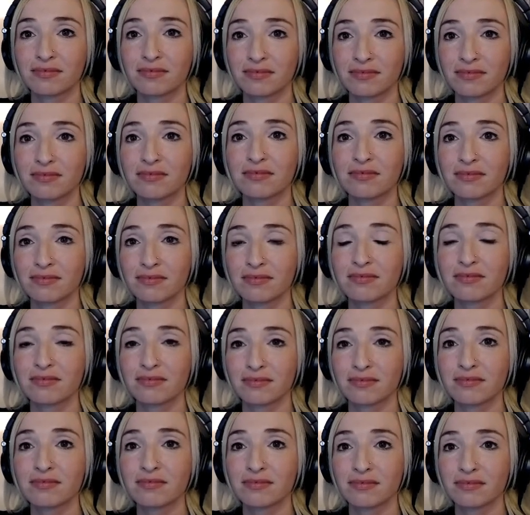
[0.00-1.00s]

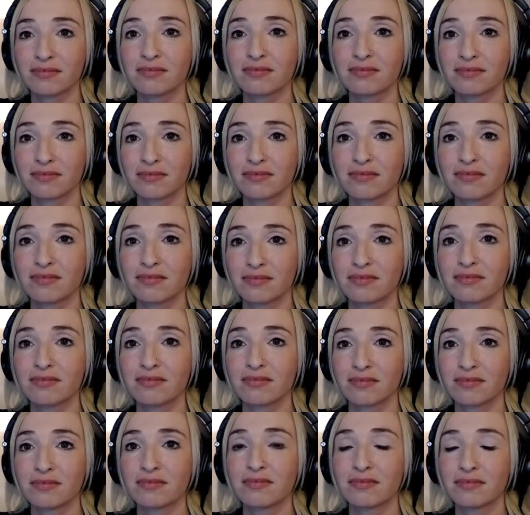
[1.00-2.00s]

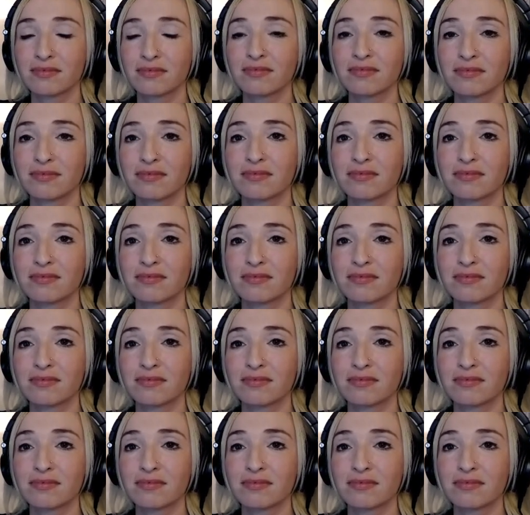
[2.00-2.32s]
No words are spoken by the person on screen.